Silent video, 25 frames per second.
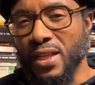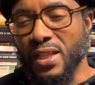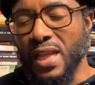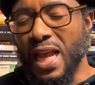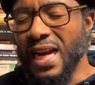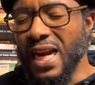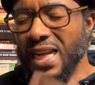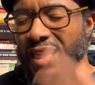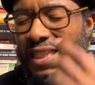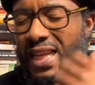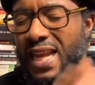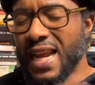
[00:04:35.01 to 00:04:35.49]
I
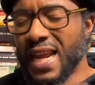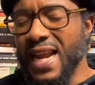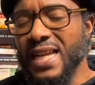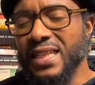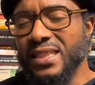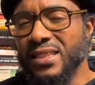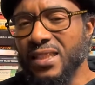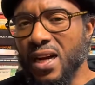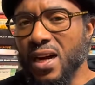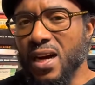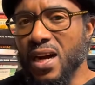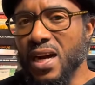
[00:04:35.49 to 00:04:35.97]
got to ask
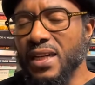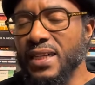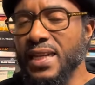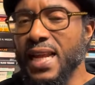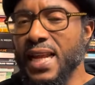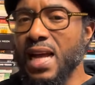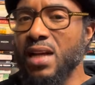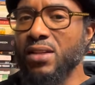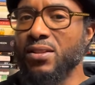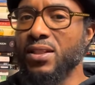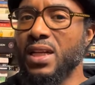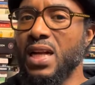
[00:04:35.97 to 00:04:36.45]
God
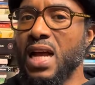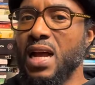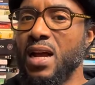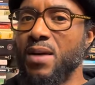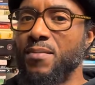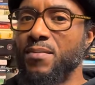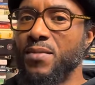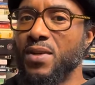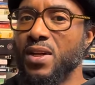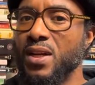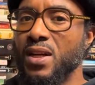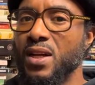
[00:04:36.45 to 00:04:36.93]
now that
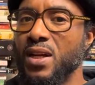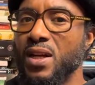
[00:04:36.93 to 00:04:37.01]
I'm